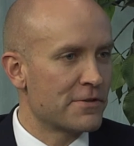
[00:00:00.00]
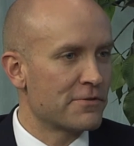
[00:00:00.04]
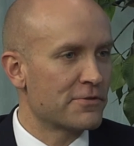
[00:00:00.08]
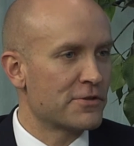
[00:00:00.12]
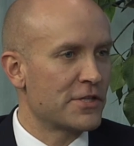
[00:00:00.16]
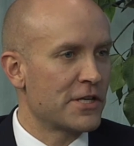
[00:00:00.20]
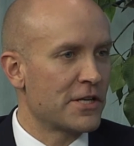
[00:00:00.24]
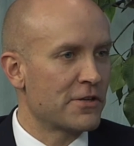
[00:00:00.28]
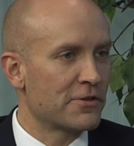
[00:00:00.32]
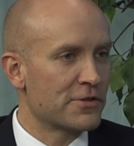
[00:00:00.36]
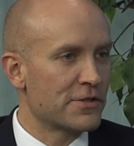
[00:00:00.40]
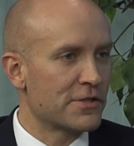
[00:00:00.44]

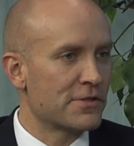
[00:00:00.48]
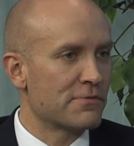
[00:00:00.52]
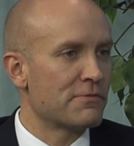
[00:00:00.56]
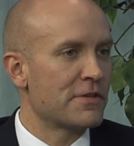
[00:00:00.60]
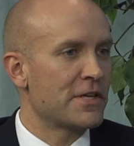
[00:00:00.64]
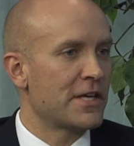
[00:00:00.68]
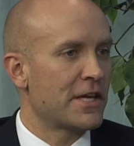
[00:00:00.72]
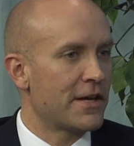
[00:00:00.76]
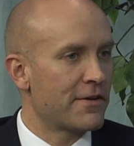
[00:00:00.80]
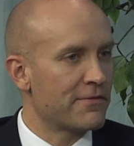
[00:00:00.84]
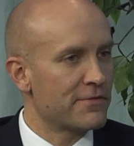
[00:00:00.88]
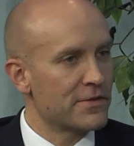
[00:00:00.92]
challenges
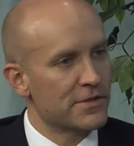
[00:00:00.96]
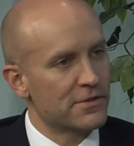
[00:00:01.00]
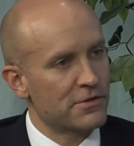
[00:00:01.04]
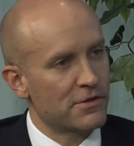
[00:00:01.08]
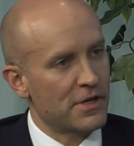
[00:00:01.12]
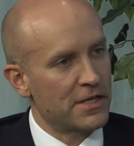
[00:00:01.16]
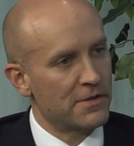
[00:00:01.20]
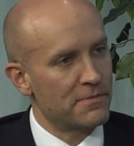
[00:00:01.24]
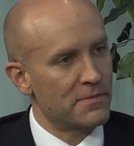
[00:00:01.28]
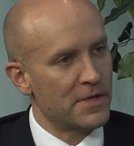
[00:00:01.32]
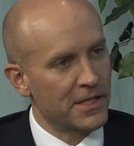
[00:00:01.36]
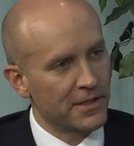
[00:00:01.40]
we have, is
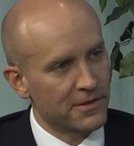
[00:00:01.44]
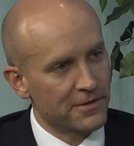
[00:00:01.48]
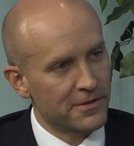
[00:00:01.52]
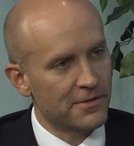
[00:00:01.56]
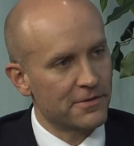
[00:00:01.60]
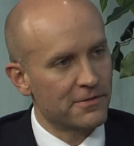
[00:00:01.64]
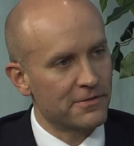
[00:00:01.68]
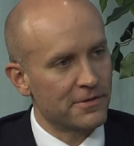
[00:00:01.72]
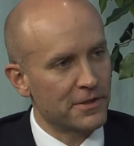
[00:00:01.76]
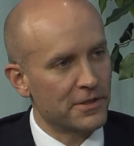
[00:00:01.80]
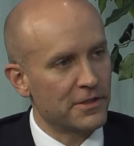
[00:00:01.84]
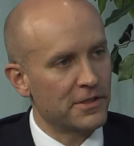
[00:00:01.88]
try to make
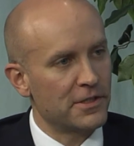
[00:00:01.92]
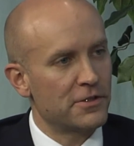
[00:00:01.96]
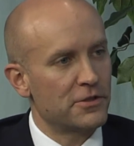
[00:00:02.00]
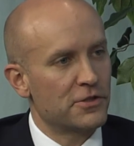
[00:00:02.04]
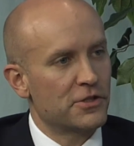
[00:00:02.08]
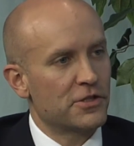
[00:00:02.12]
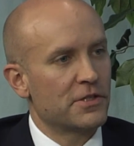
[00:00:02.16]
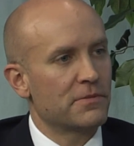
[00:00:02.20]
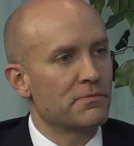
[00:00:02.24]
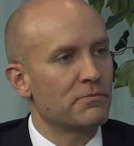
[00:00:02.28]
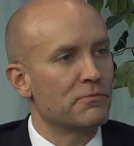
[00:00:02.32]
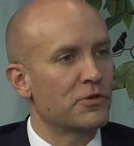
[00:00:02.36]
the
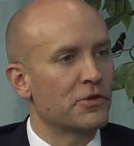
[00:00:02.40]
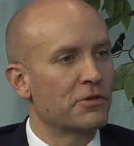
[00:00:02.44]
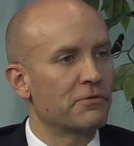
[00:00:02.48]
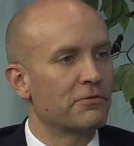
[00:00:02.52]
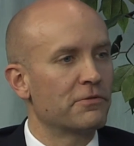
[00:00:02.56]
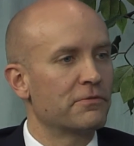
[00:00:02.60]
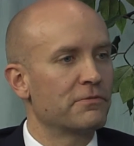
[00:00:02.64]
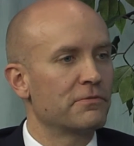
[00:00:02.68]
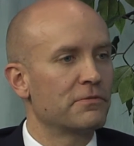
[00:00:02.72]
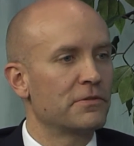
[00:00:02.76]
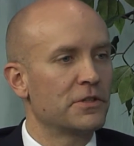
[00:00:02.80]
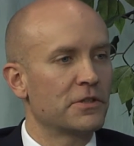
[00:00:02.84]
leadership
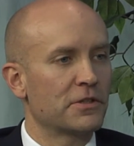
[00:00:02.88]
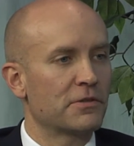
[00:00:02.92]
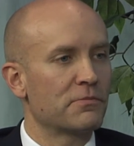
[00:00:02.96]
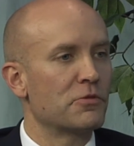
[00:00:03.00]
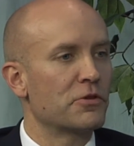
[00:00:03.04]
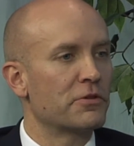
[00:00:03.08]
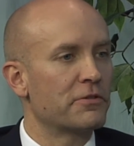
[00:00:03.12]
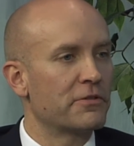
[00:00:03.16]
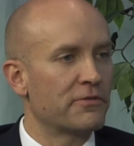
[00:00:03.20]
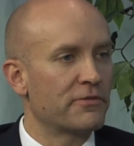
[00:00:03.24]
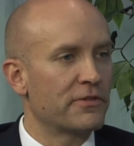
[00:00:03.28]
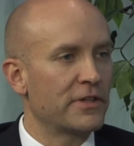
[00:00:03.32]
look
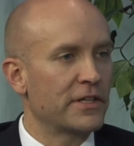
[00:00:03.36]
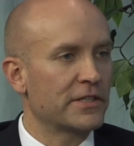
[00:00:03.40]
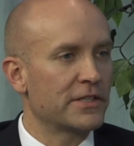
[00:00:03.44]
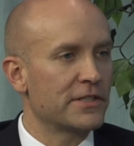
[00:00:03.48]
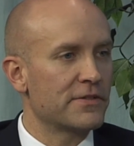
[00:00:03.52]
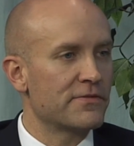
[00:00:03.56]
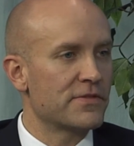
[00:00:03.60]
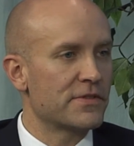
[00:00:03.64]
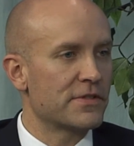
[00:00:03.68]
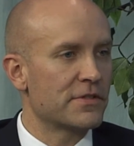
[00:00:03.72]
more reflective.